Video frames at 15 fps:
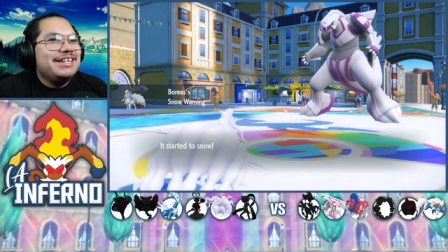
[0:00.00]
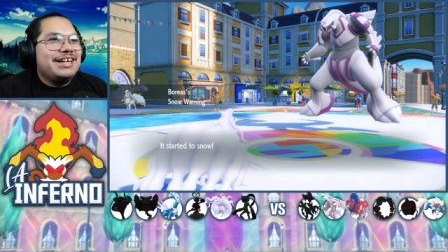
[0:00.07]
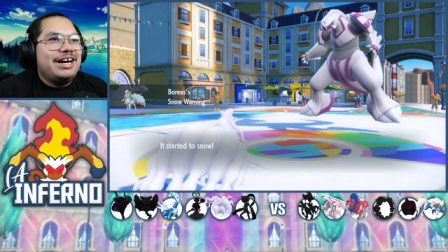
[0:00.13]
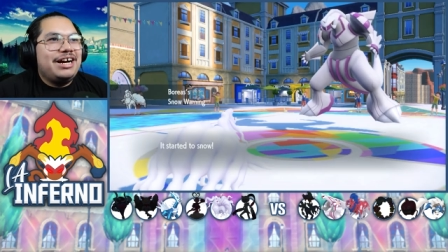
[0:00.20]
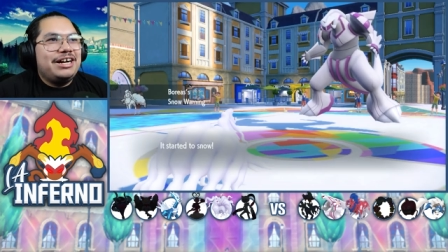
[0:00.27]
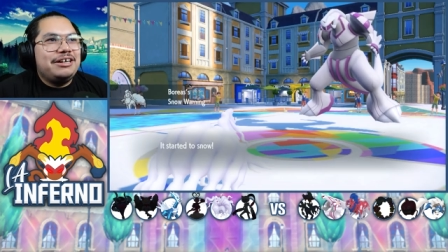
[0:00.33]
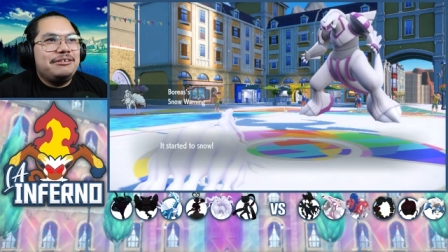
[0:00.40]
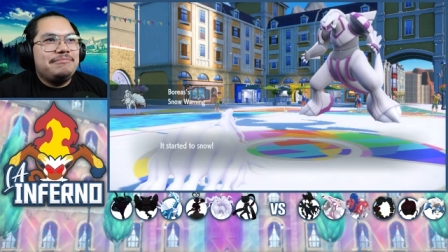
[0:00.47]

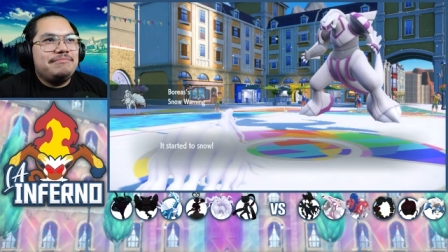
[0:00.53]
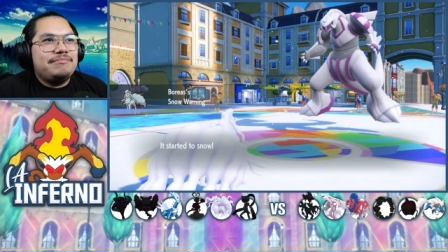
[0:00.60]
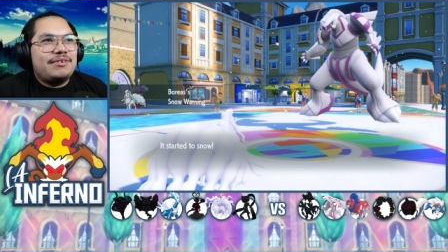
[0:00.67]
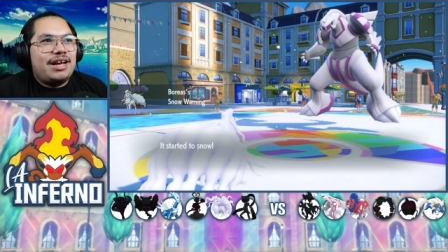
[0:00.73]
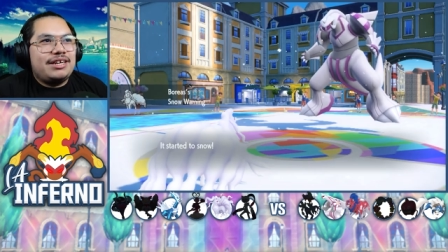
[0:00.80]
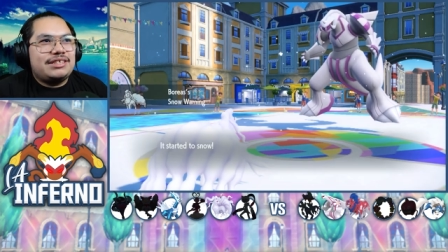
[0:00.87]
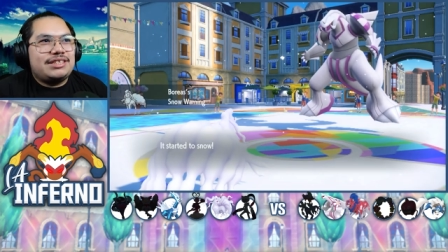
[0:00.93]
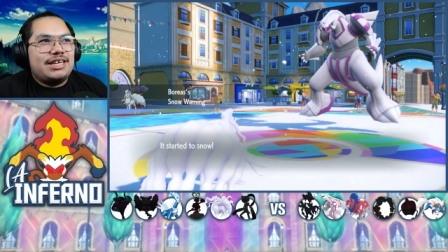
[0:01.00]
um,
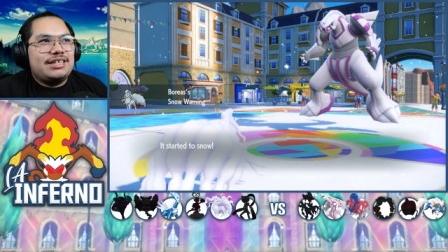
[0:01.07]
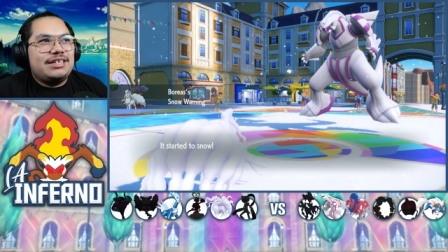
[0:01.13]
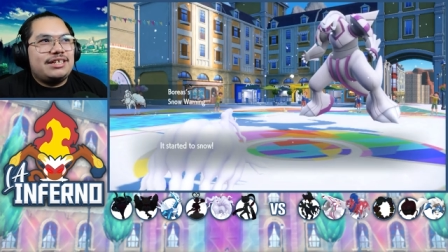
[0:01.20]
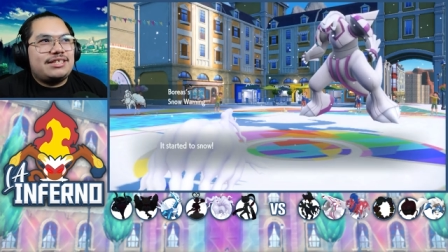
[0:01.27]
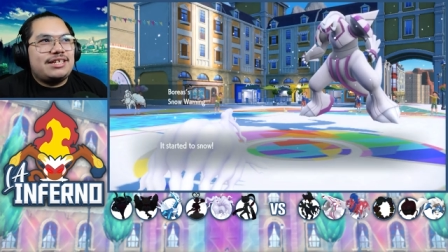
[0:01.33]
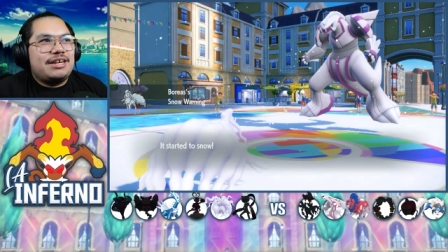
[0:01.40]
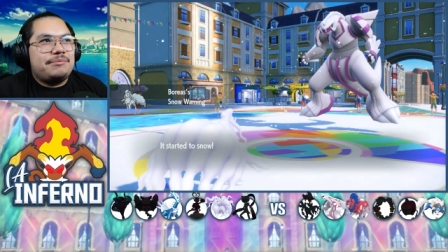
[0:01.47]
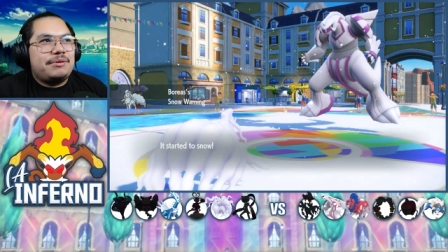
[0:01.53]
I decided to
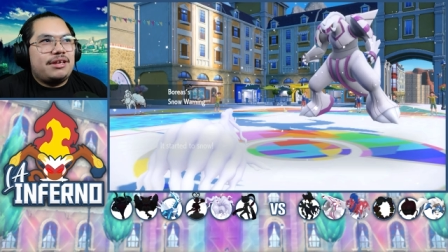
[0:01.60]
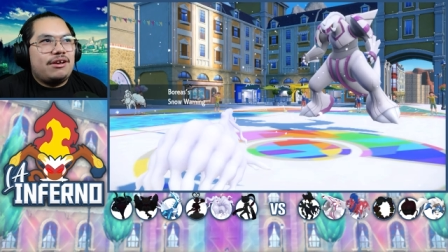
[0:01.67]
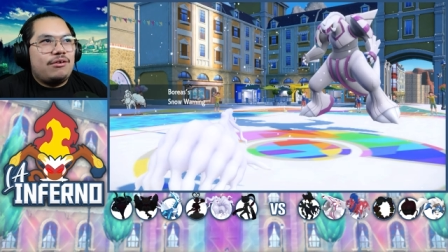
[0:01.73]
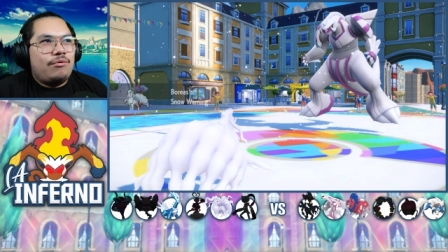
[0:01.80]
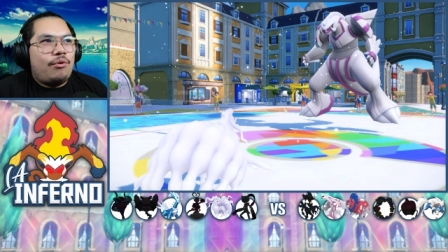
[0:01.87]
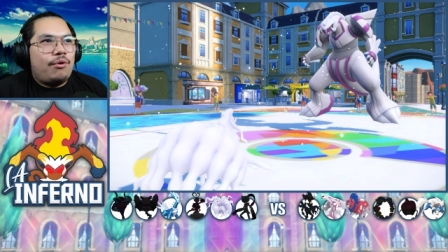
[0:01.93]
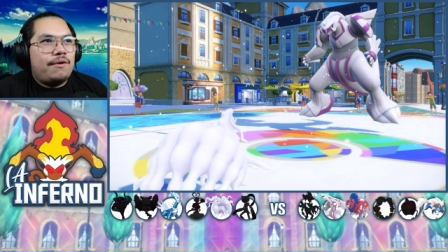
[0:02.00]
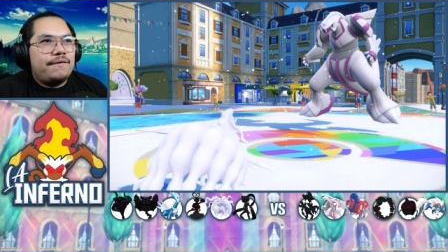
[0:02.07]
set up the
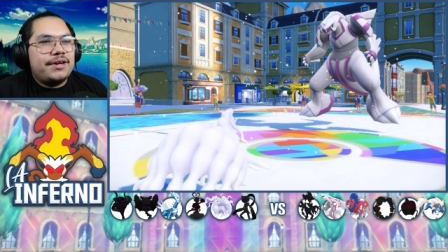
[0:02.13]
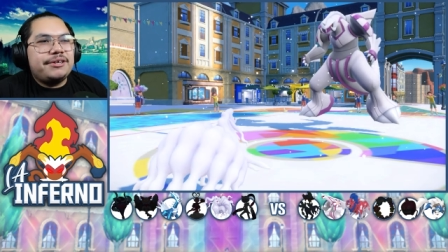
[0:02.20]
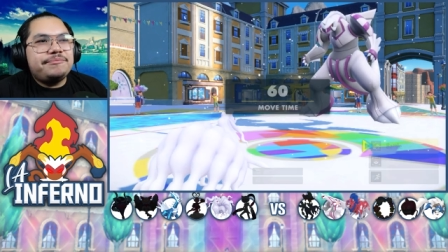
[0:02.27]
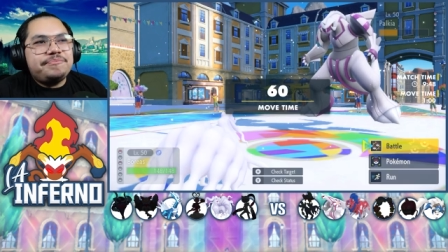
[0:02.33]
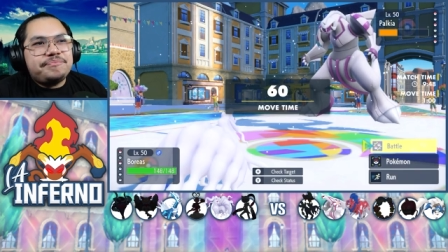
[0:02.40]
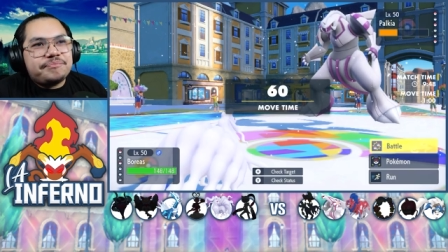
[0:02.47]
Aurora Veil